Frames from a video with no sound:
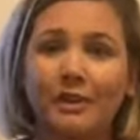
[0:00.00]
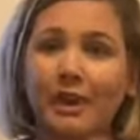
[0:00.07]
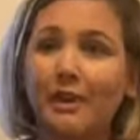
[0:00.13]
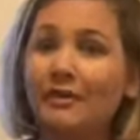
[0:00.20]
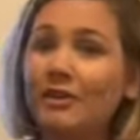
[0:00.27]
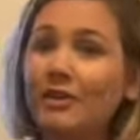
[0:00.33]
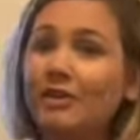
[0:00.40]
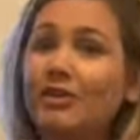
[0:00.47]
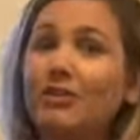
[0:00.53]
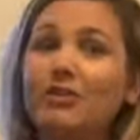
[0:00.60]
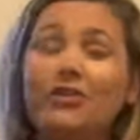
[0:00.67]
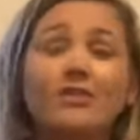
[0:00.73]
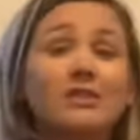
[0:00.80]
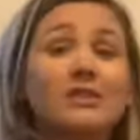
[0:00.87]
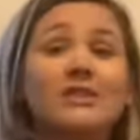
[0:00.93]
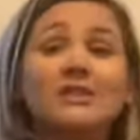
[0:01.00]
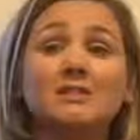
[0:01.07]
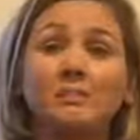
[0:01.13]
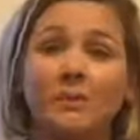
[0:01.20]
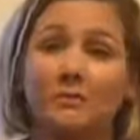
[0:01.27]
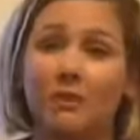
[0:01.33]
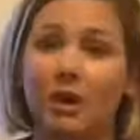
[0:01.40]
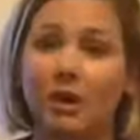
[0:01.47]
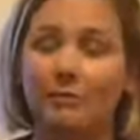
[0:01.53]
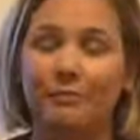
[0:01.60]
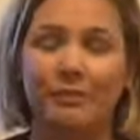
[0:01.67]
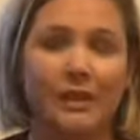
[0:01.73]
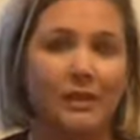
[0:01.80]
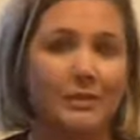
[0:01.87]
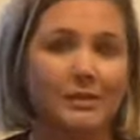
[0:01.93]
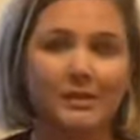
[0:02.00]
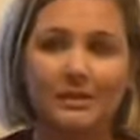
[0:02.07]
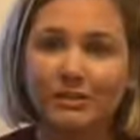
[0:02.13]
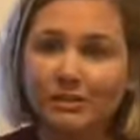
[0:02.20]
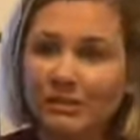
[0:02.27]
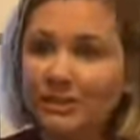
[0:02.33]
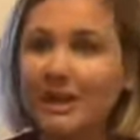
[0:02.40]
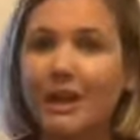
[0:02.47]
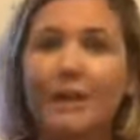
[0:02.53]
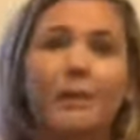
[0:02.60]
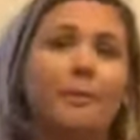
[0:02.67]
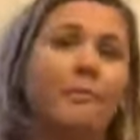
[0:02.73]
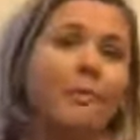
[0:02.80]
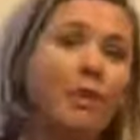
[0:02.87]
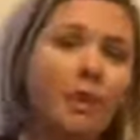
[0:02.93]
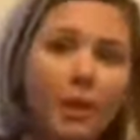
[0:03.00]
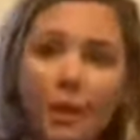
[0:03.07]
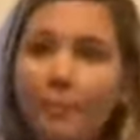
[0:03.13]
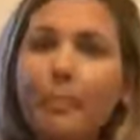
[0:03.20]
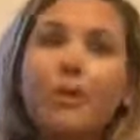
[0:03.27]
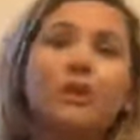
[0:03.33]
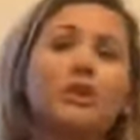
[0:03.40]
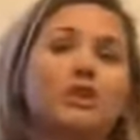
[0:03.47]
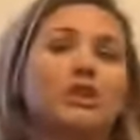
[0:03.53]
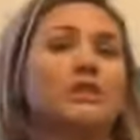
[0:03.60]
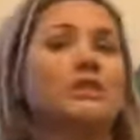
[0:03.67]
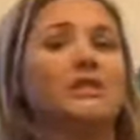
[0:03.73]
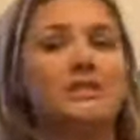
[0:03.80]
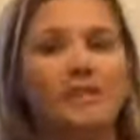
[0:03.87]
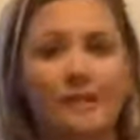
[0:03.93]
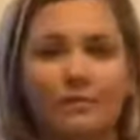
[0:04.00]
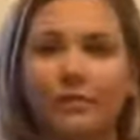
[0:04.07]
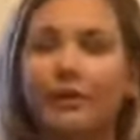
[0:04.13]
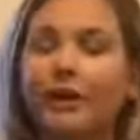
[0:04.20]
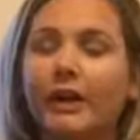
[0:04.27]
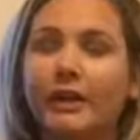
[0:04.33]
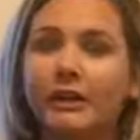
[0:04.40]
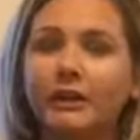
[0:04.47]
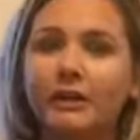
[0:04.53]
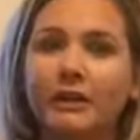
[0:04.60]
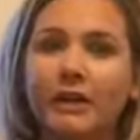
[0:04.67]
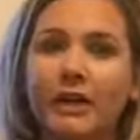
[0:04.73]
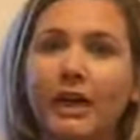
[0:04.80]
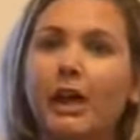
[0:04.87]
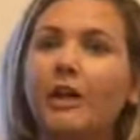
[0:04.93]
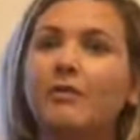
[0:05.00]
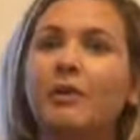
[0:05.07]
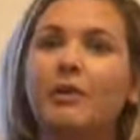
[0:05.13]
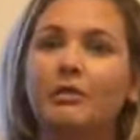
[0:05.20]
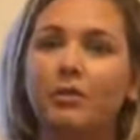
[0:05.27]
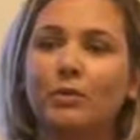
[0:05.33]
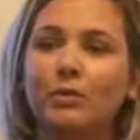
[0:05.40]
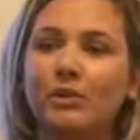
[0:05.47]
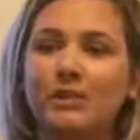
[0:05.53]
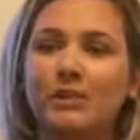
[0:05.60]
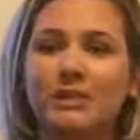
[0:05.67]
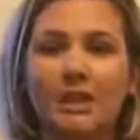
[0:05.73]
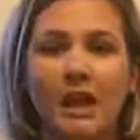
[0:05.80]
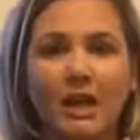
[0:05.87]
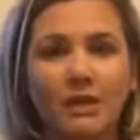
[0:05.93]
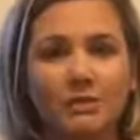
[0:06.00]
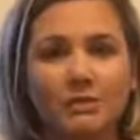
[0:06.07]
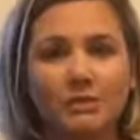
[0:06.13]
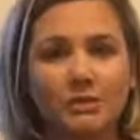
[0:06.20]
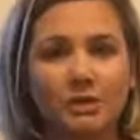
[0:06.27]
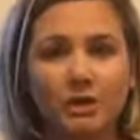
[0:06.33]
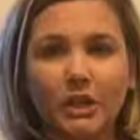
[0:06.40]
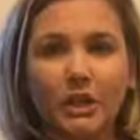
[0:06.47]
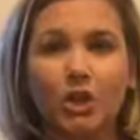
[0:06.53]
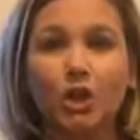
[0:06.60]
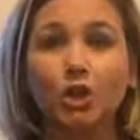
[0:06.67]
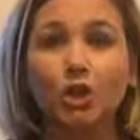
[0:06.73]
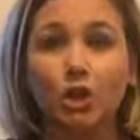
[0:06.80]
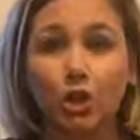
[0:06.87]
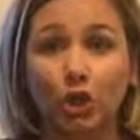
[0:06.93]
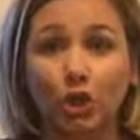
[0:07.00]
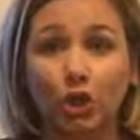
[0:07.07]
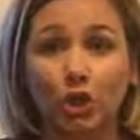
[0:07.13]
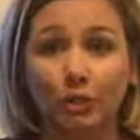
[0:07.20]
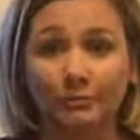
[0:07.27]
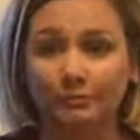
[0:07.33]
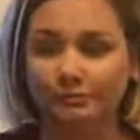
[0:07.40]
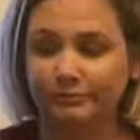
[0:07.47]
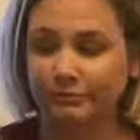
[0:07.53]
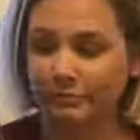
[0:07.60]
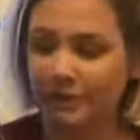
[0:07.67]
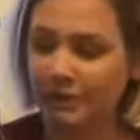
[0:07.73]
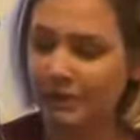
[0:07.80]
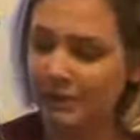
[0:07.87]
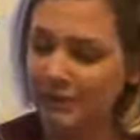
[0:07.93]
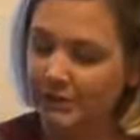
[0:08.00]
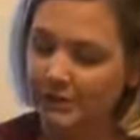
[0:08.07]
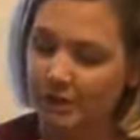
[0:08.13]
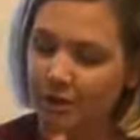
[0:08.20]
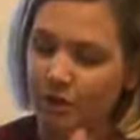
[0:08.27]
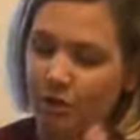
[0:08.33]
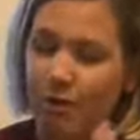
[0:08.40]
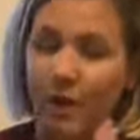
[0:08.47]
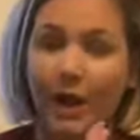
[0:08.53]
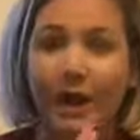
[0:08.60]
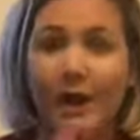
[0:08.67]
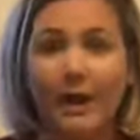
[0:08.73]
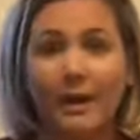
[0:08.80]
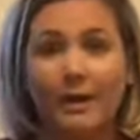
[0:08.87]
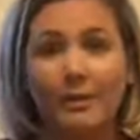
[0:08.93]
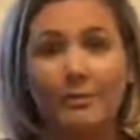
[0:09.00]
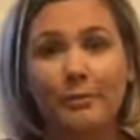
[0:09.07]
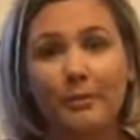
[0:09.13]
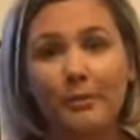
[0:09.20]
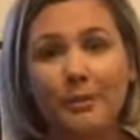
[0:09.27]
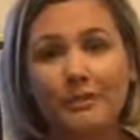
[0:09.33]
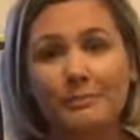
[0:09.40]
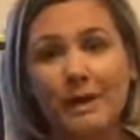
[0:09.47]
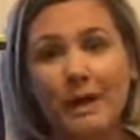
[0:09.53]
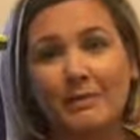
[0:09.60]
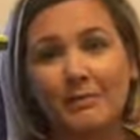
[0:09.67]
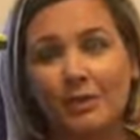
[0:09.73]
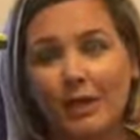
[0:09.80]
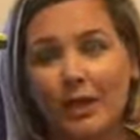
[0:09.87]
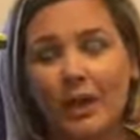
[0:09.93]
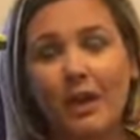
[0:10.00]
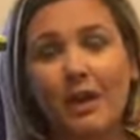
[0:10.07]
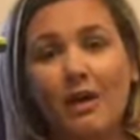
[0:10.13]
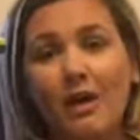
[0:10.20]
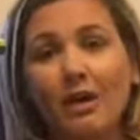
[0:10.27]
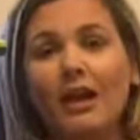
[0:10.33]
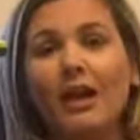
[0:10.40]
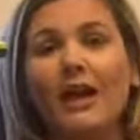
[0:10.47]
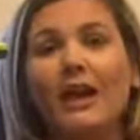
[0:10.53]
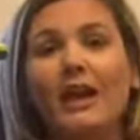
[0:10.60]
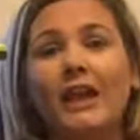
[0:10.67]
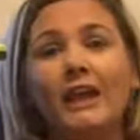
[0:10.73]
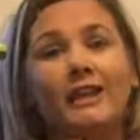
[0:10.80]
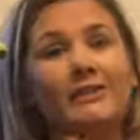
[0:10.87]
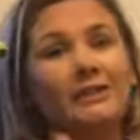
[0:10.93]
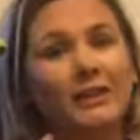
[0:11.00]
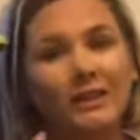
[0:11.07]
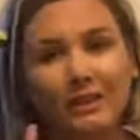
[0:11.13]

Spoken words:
even using the spin mop, I was still just kind of pushing stuff around. And my floor just kind of was looking dull. So I pulled this bad boy out, and